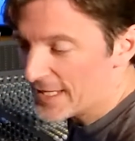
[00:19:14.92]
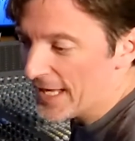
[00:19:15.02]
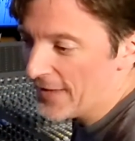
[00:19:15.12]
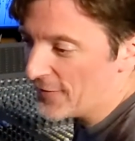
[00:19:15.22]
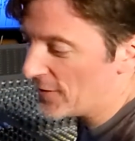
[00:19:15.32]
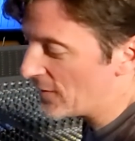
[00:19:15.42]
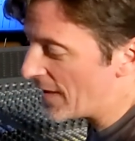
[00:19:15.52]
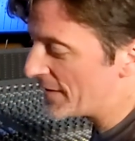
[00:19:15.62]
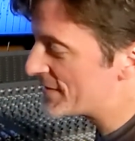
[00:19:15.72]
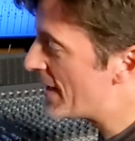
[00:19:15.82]
and then a lot
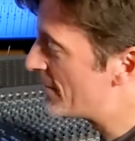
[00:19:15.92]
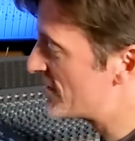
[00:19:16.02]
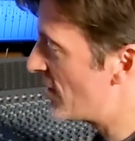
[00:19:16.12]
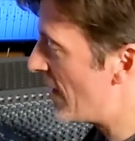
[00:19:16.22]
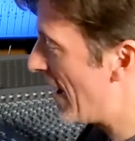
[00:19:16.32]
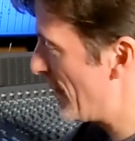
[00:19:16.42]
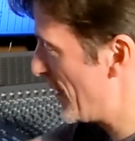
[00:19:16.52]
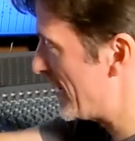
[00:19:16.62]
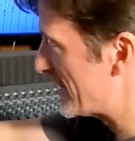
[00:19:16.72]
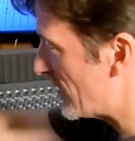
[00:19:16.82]
of times I'll high
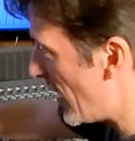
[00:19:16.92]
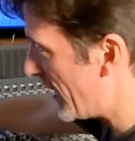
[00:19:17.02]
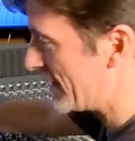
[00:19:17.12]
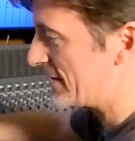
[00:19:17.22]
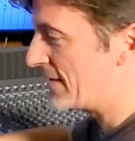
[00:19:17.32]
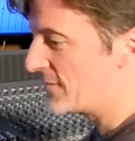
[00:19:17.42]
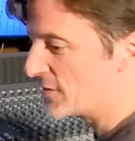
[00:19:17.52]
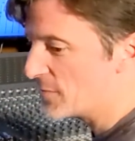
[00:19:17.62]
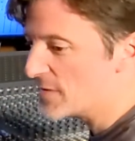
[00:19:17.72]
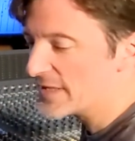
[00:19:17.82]
pass a lot of stuff in the
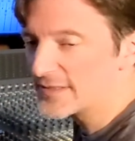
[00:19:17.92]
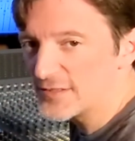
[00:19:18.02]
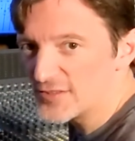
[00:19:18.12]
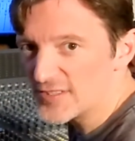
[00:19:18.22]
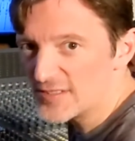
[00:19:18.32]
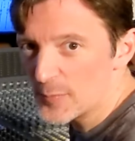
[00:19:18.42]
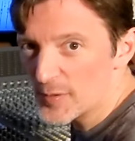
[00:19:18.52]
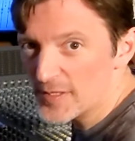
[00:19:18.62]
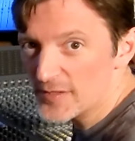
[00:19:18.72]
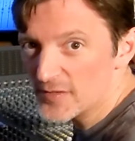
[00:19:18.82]
mix. It just
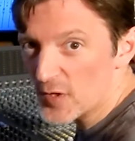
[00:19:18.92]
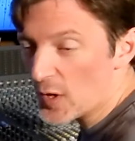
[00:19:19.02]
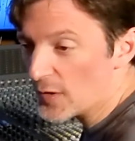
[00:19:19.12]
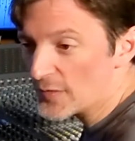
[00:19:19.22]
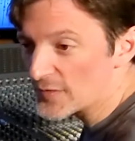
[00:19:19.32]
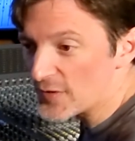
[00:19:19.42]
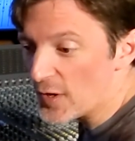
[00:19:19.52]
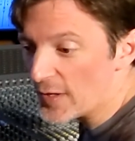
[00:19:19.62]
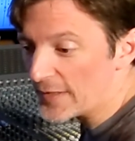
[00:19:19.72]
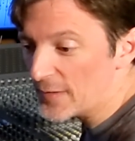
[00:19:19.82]
depends on the
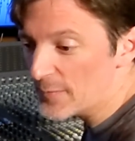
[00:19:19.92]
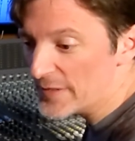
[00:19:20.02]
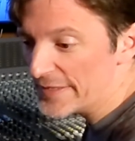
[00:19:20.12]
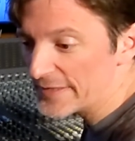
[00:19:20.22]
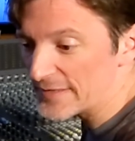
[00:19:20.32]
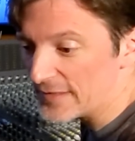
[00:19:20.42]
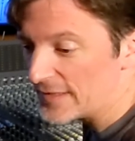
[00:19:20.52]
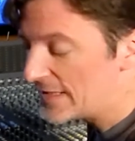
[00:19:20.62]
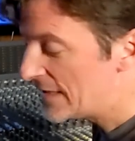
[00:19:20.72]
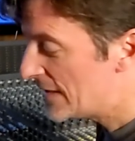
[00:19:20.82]
song and the mix, and
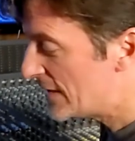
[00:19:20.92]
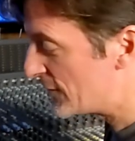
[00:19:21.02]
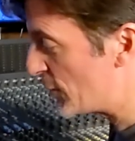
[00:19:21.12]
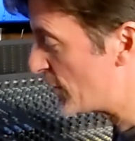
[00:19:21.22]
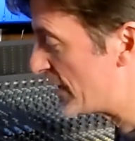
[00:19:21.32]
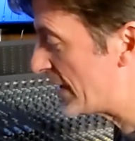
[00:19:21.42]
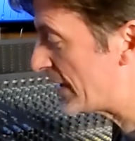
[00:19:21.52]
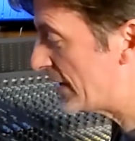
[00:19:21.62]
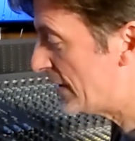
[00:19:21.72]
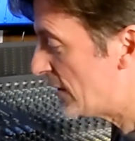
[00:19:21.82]
if you
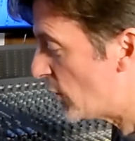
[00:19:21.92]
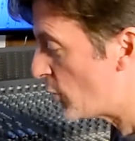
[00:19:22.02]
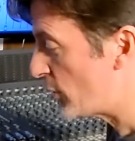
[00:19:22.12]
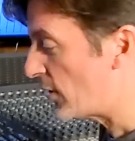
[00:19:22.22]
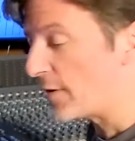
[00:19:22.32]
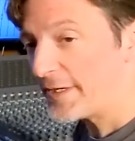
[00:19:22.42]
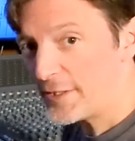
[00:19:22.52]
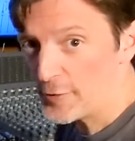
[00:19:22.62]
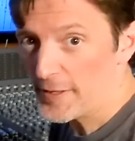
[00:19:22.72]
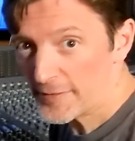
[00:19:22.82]
think or are
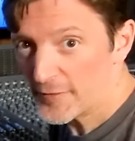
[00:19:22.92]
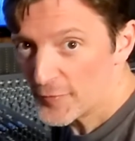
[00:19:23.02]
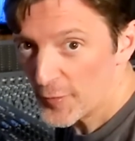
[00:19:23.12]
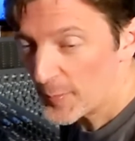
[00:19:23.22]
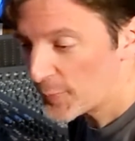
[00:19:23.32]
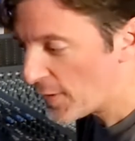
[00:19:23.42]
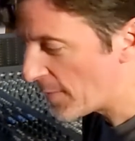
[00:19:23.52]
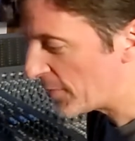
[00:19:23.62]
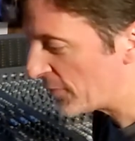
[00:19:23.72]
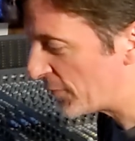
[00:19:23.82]
hearing that there are
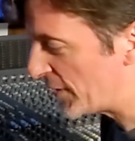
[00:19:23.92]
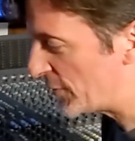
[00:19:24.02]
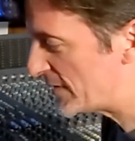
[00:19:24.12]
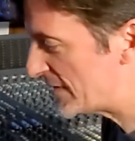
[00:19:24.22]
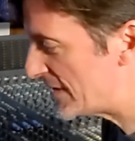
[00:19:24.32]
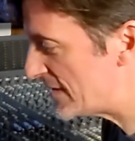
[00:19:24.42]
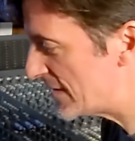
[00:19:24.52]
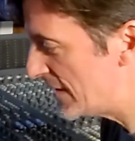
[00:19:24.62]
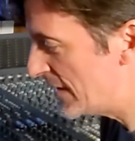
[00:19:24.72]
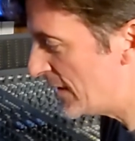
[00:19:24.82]
problem frequencies,
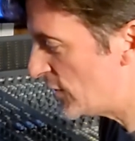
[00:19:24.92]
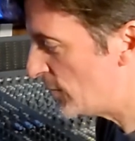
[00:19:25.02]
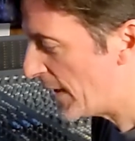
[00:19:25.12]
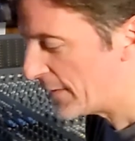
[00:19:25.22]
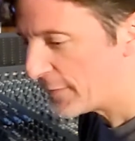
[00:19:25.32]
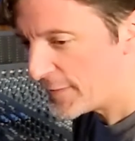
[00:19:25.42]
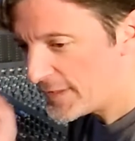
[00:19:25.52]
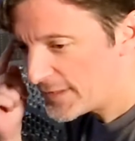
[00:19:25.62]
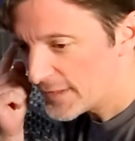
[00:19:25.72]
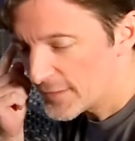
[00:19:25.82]
you might
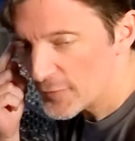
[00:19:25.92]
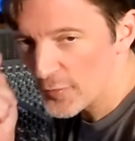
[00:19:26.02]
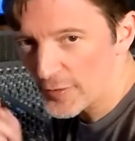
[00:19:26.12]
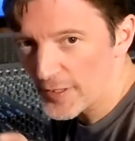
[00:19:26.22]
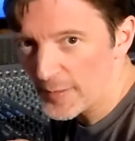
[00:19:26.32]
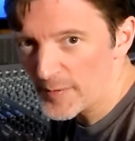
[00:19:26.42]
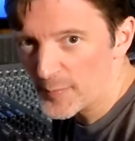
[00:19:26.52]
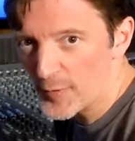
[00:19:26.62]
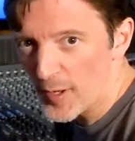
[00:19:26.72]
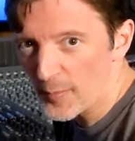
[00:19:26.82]
think there are going to be
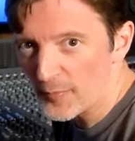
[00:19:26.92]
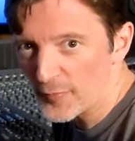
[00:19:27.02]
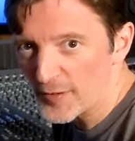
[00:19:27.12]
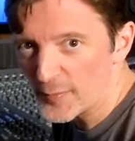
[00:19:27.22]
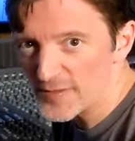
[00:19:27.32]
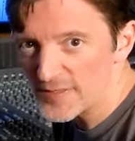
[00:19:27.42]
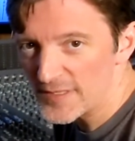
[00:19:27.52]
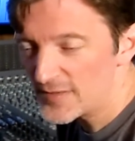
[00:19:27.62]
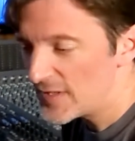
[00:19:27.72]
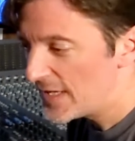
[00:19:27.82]
problem
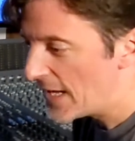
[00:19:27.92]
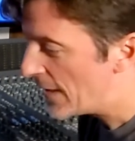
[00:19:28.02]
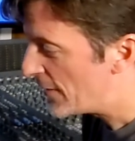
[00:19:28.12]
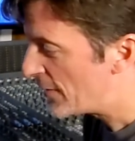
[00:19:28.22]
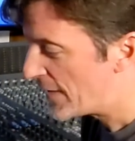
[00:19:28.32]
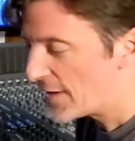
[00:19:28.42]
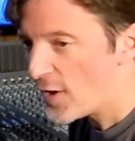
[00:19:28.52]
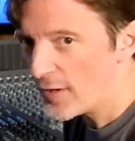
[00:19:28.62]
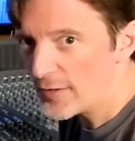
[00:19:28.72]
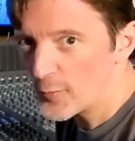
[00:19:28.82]
frequencies and then they
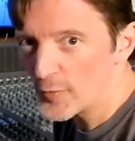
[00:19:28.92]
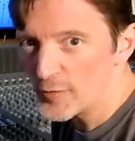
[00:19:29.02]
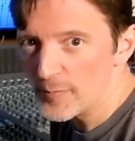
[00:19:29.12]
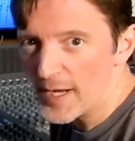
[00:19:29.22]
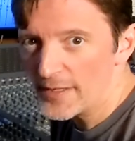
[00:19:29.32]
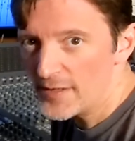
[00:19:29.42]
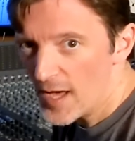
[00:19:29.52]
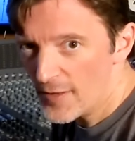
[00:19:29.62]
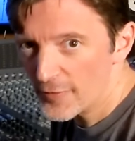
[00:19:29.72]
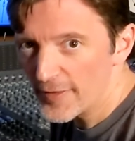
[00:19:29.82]
aren't, or you might
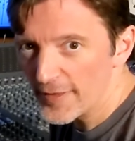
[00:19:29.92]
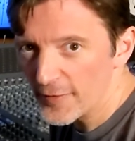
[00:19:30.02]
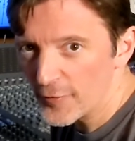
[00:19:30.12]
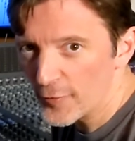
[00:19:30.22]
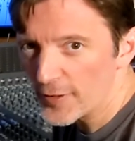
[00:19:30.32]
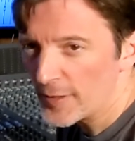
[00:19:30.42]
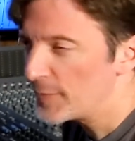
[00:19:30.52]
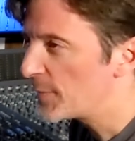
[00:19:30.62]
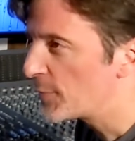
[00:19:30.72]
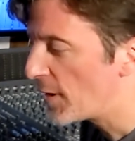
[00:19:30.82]
not think there are going to be
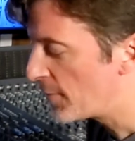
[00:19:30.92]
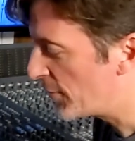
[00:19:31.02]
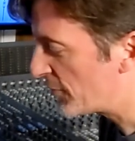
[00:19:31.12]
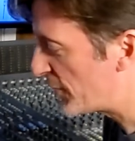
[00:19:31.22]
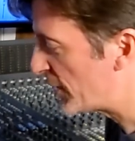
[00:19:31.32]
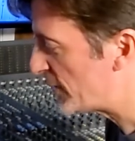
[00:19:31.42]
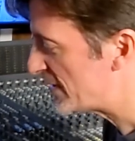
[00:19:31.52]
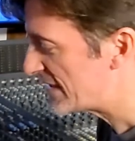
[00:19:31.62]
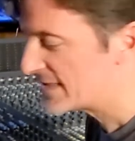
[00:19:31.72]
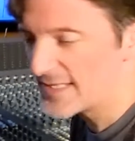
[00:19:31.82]
problem
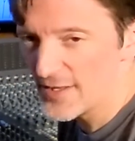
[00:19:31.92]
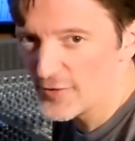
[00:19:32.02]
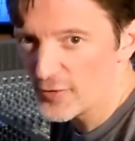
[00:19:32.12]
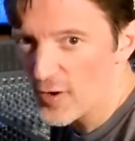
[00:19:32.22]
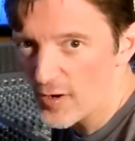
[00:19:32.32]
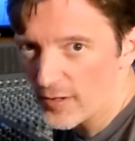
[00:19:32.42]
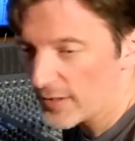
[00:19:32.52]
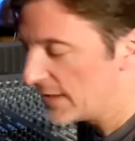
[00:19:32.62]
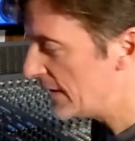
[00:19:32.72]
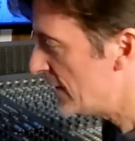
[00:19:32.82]
frequencies and there are.
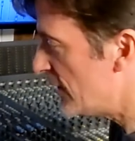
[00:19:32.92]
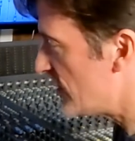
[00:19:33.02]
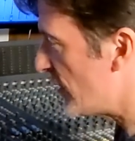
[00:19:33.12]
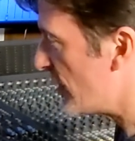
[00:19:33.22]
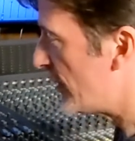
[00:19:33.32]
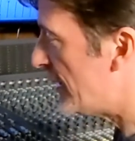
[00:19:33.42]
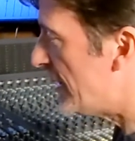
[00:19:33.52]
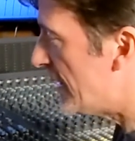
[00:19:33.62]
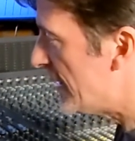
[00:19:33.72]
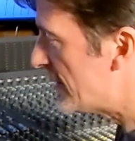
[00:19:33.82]
So
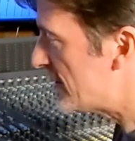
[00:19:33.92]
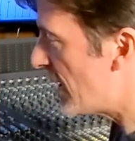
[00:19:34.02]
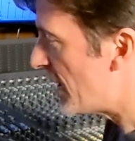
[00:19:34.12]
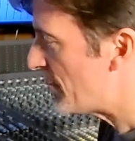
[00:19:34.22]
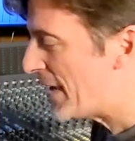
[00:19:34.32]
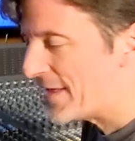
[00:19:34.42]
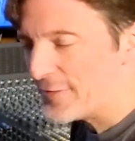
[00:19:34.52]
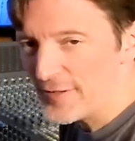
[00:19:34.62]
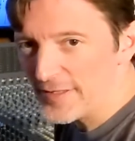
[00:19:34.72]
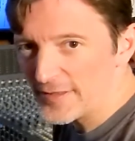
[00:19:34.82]
it's not a bad
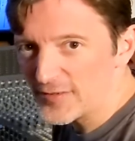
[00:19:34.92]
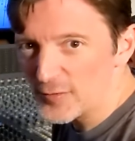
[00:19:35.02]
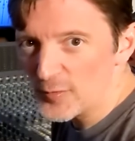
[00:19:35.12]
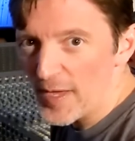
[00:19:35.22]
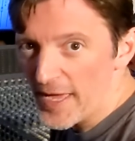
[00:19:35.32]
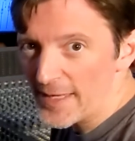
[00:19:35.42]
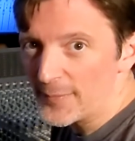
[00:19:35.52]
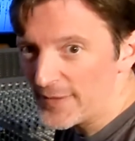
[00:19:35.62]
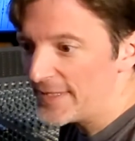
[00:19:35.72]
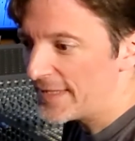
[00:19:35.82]
thing to
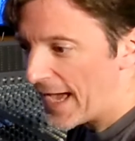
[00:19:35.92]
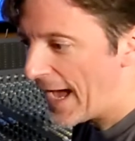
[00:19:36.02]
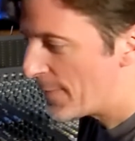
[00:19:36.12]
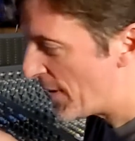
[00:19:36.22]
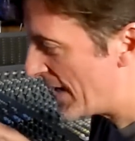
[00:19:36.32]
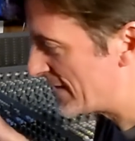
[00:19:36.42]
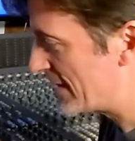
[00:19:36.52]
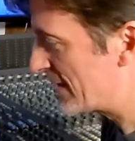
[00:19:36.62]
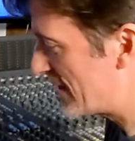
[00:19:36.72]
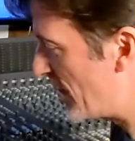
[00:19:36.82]
A-B high
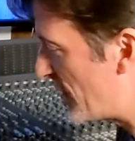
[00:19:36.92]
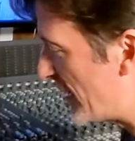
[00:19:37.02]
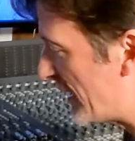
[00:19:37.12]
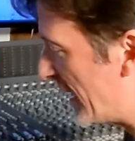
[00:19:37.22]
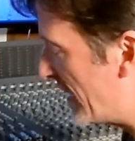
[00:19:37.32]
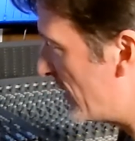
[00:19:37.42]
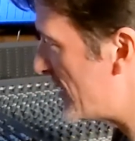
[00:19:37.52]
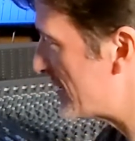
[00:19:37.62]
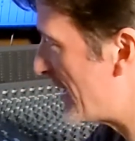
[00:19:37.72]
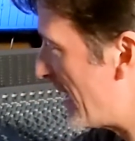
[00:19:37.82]
passing something, and in
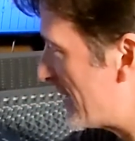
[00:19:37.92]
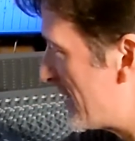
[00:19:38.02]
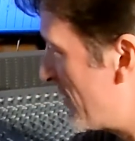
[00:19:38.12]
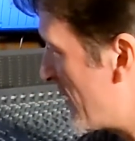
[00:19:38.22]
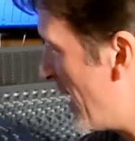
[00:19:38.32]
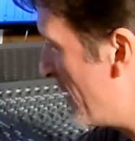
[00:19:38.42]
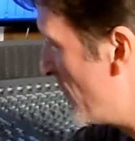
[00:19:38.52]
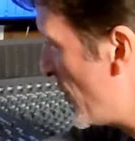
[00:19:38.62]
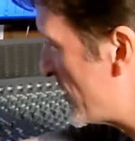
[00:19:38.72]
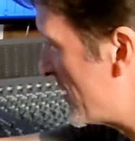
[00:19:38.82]
this case I've got
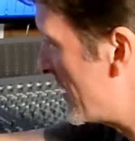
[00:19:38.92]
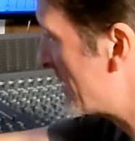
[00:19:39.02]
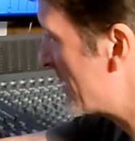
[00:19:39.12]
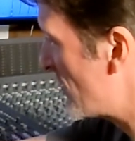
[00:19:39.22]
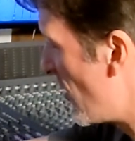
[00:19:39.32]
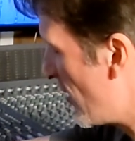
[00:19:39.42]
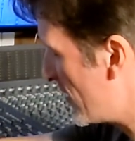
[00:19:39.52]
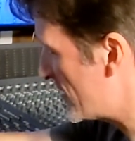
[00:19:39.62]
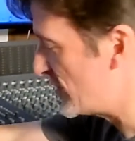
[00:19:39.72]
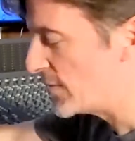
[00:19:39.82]
most of these
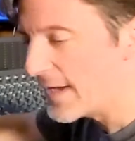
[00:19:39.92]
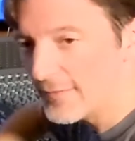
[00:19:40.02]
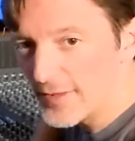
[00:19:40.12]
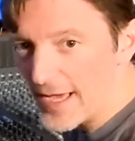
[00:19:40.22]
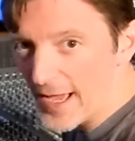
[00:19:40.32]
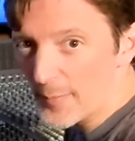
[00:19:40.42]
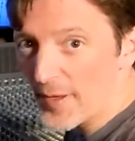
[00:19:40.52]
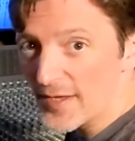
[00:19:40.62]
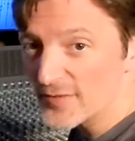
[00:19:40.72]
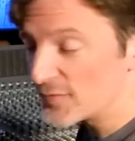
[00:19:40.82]
guitars do have the high
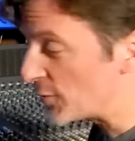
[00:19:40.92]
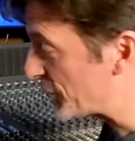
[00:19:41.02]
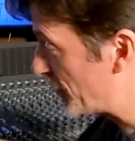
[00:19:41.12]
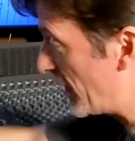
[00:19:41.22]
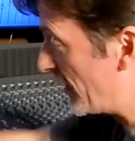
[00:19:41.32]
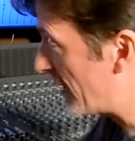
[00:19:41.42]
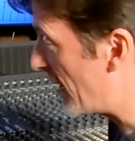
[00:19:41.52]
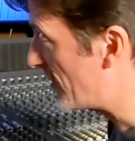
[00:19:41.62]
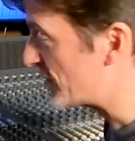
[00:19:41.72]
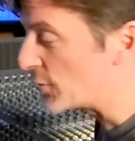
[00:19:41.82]
pass filter on the
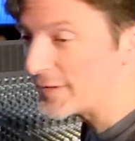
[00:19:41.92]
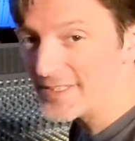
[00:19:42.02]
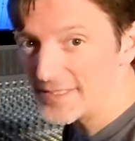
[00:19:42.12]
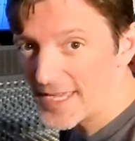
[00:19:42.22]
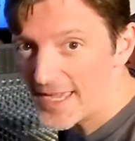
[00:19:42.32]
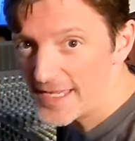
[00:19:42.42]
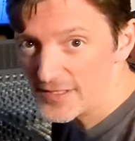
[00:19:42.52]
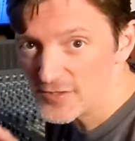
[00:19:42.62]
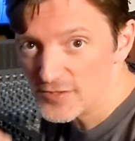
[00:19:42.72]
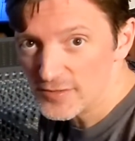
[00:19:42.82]
console
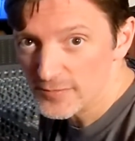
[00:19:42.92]
engaged,